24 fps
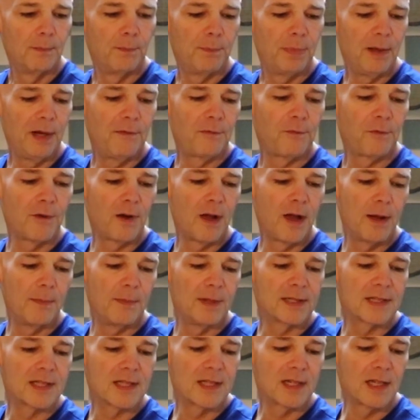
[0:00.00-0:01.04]
beef rub,
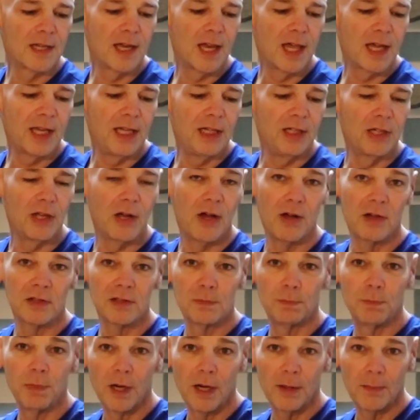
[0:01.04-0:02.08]
it's Lucky Dog's
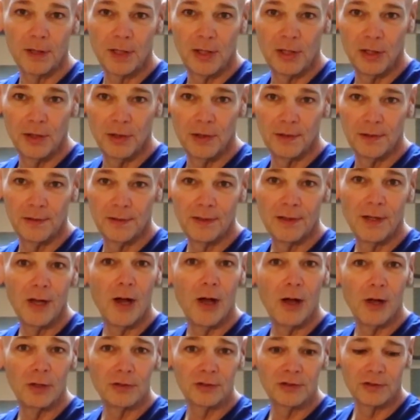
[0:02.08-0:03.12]
Barbecue,
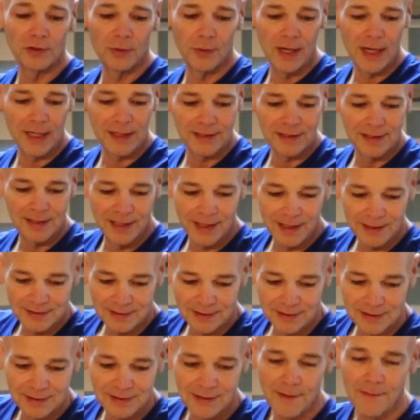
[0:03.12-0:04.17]
also out of
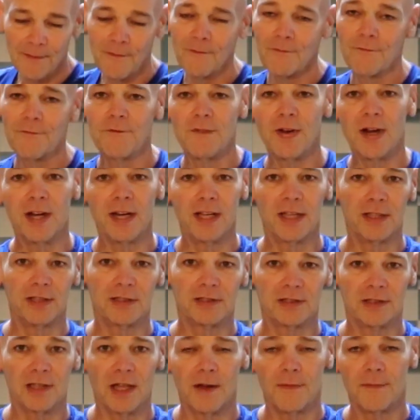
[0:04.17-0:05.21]
Texas. Very good
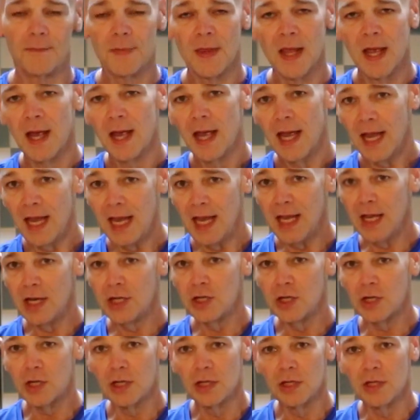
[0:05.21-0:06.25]
stuff.
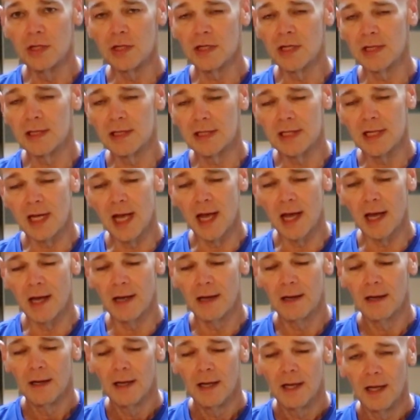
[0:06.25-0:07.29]
And you can use it
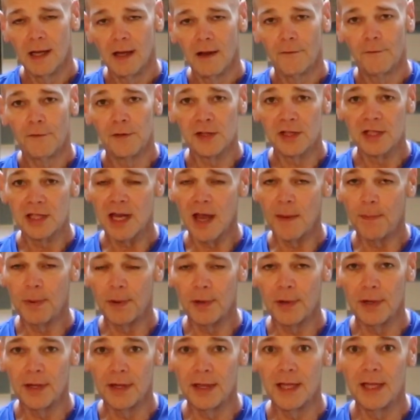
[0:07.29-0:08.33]
for
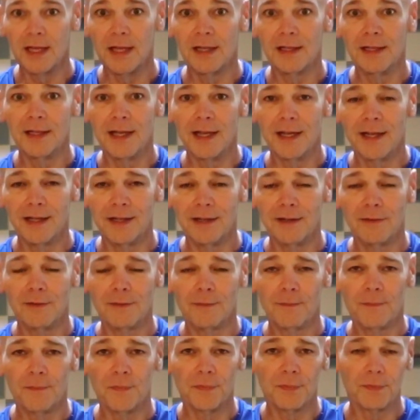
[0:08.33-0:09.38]
supper, and then
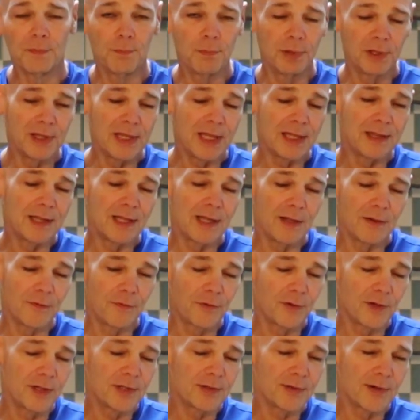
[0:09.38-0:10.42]
put that thing in the
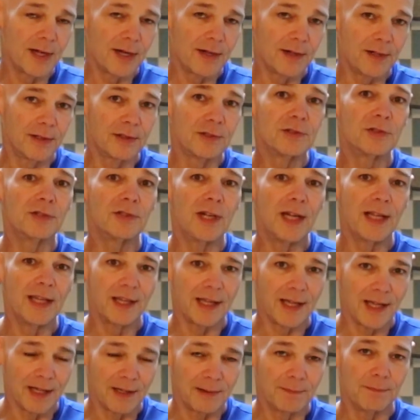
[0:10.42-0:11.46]
refrigerator and try
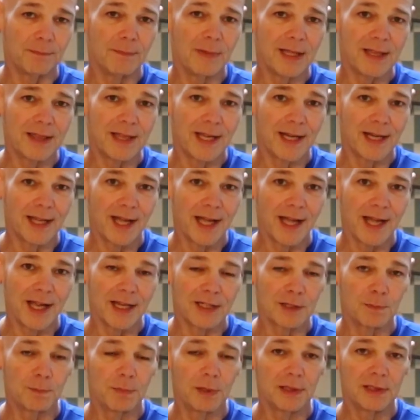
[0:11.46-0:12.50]
that. Make that
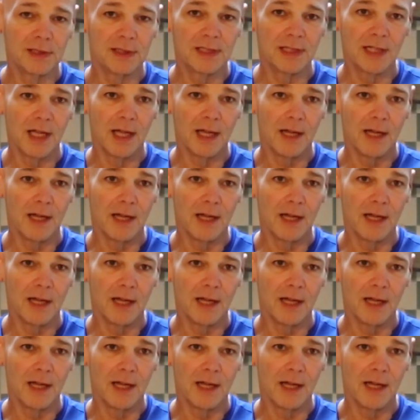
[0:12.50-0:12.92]
hash. Put